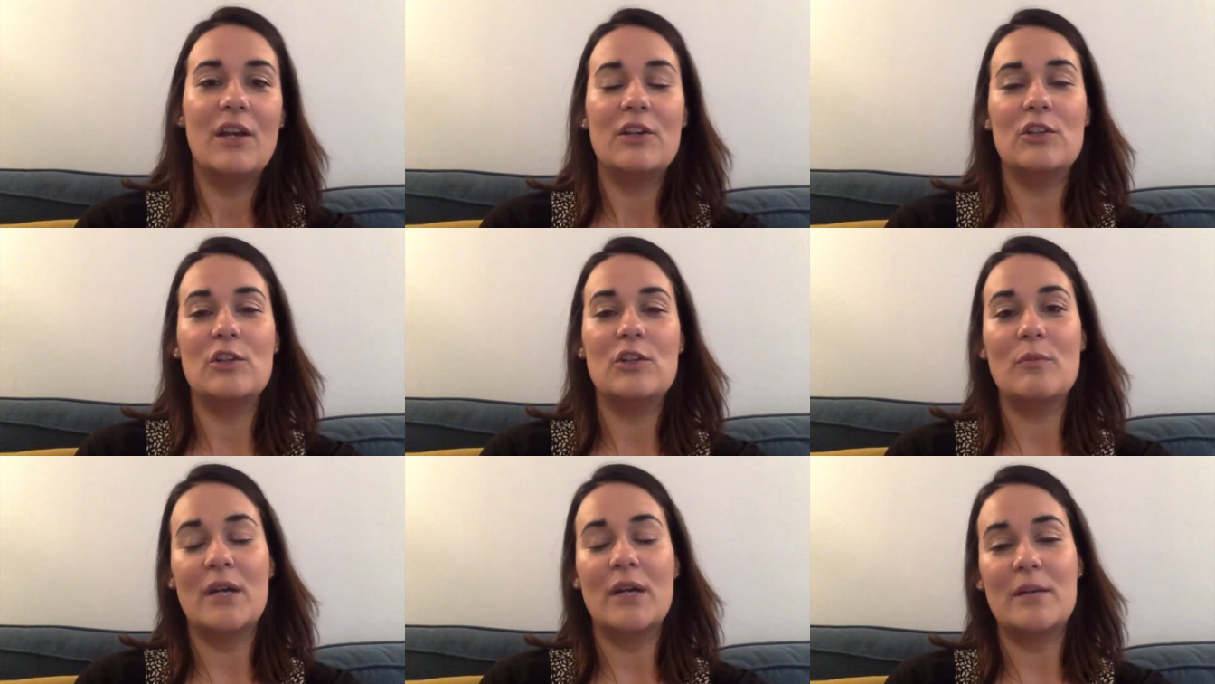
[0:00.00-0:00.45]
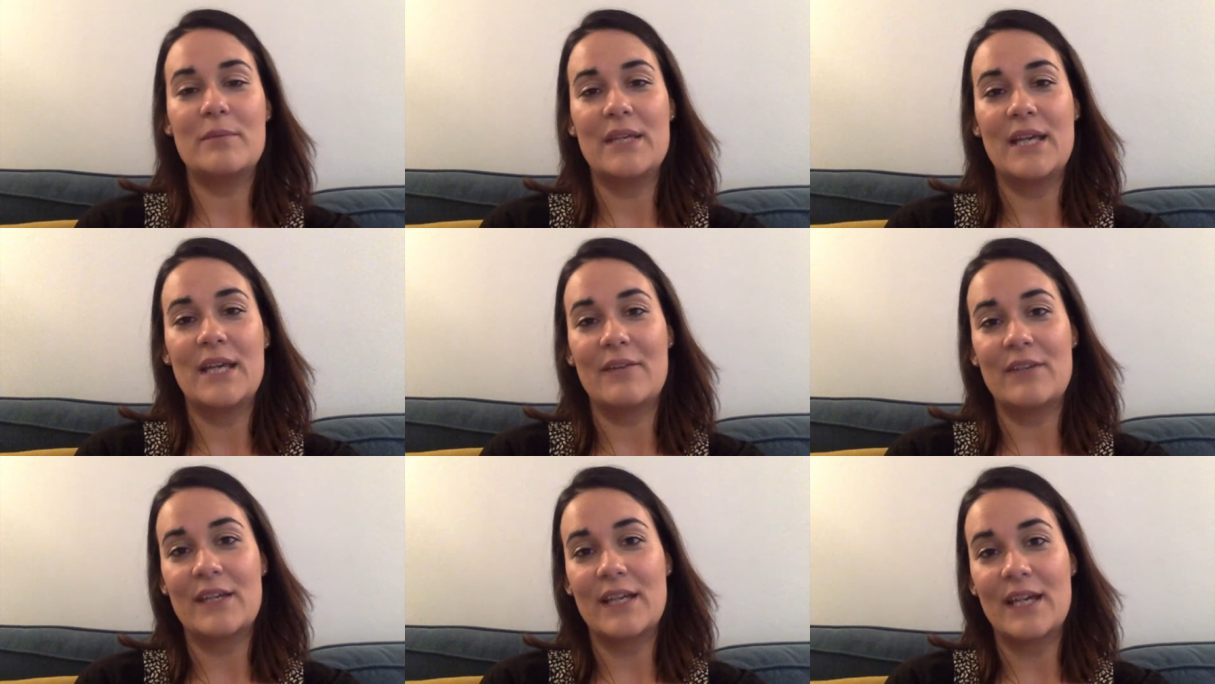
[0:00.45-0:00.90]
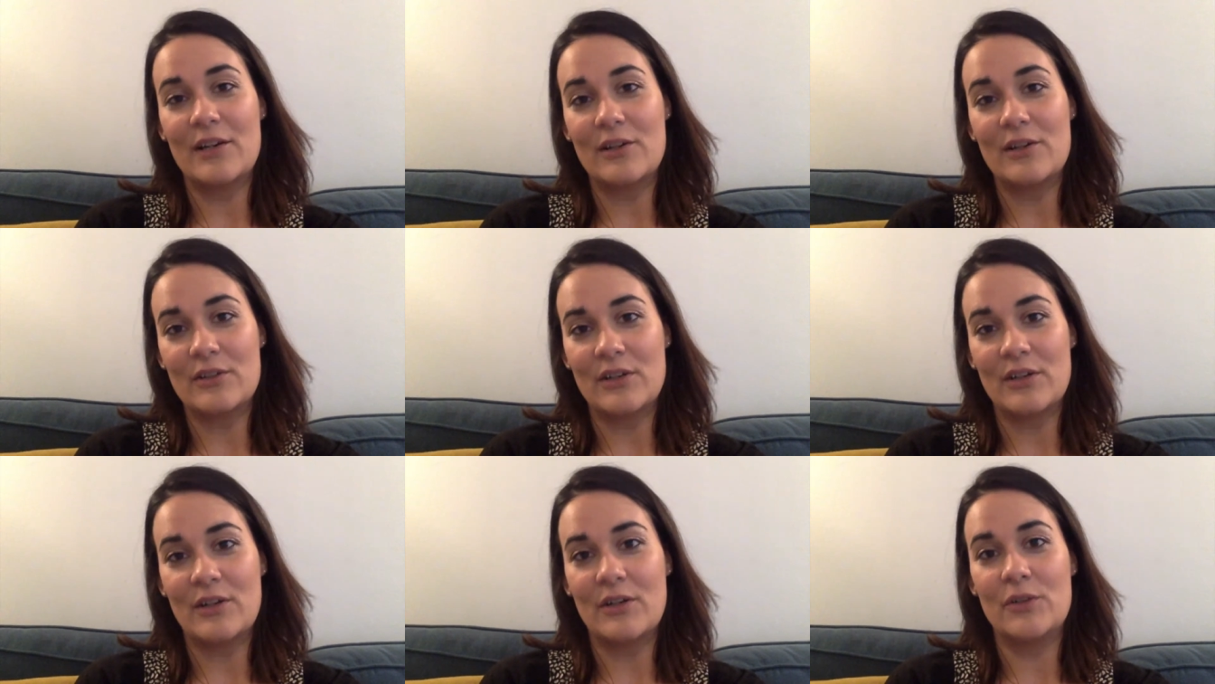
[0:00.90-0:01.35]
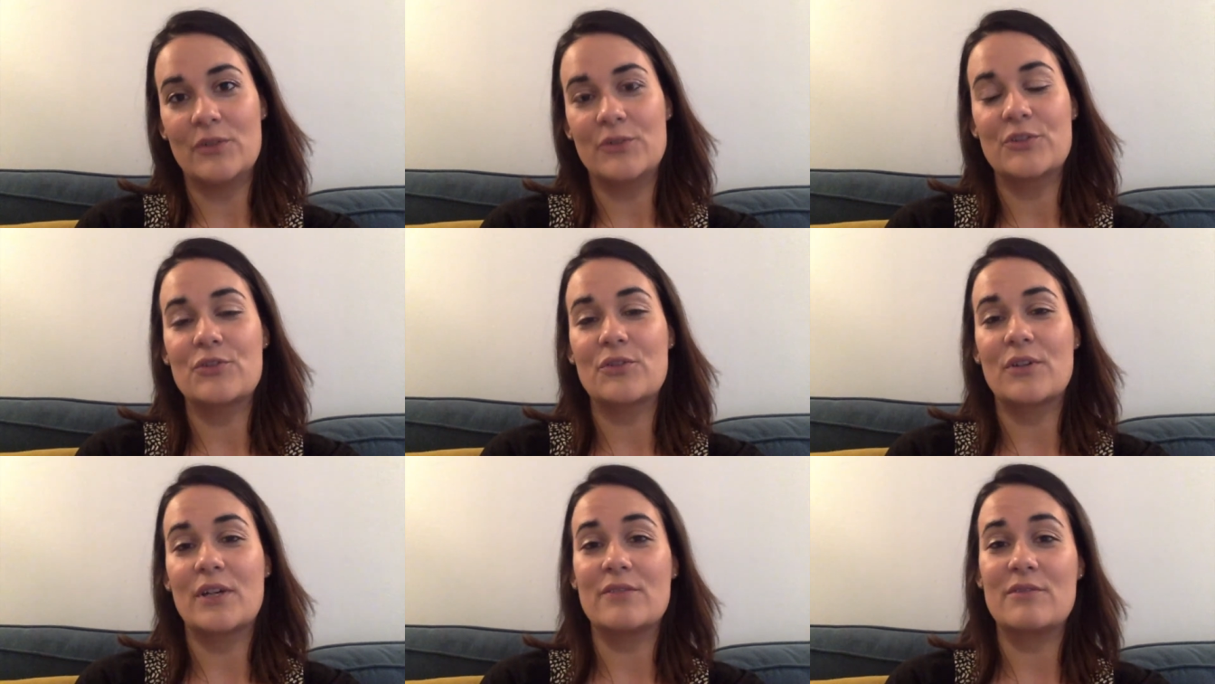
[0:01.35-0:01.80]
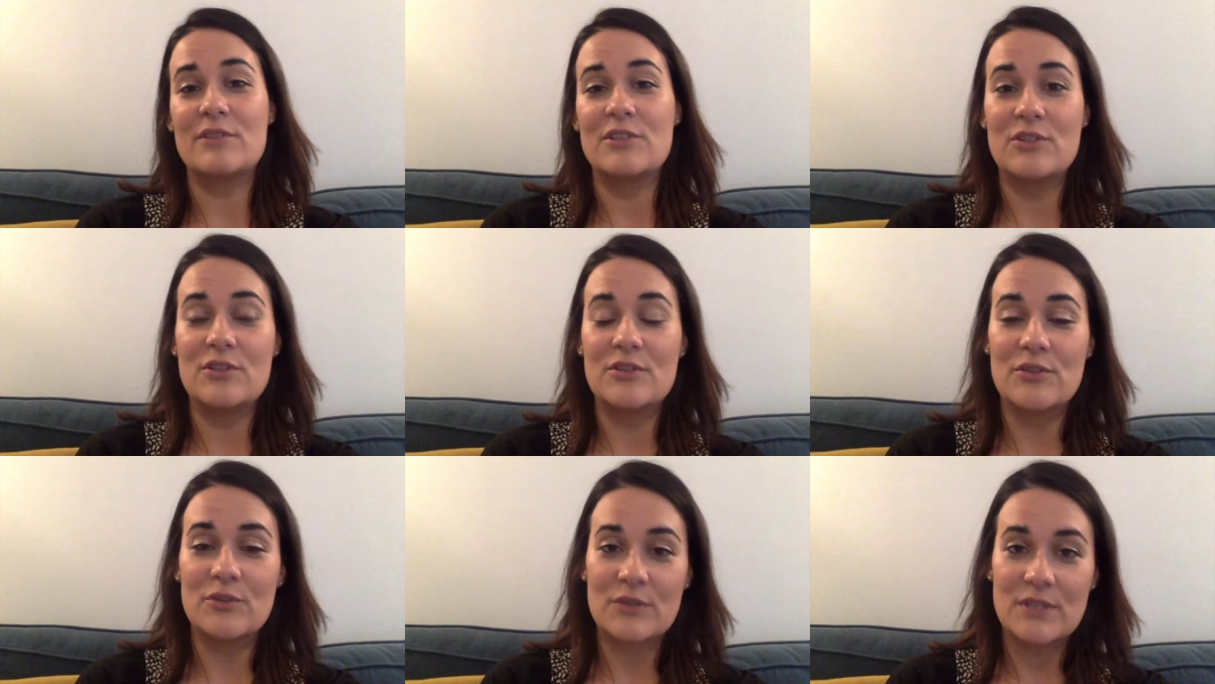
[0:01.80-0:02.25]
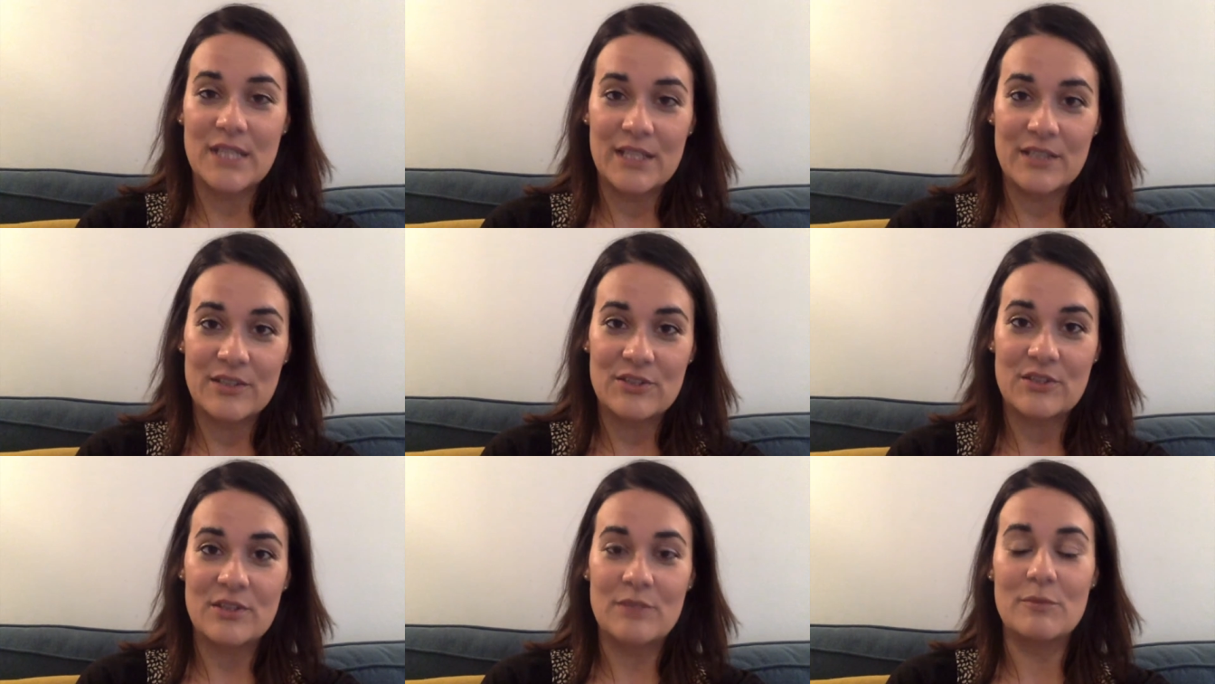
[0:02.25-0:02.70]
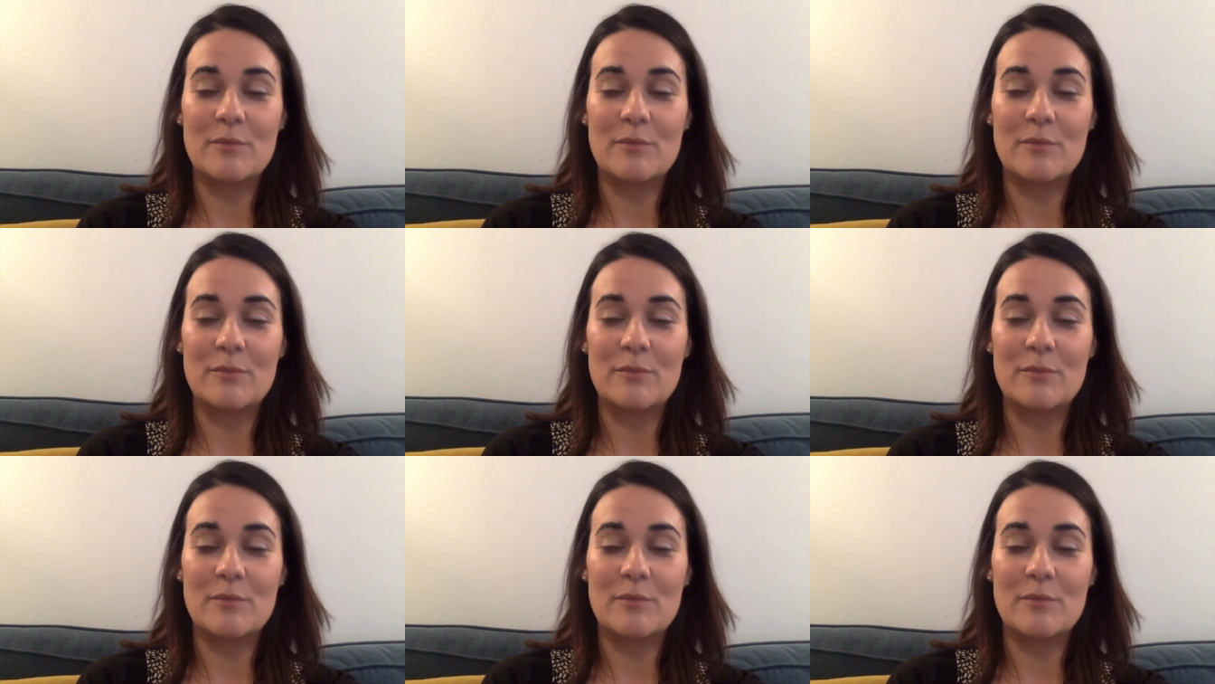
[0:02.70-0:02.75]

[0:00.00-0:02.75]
You might be having alcohol to try and reduce your tension,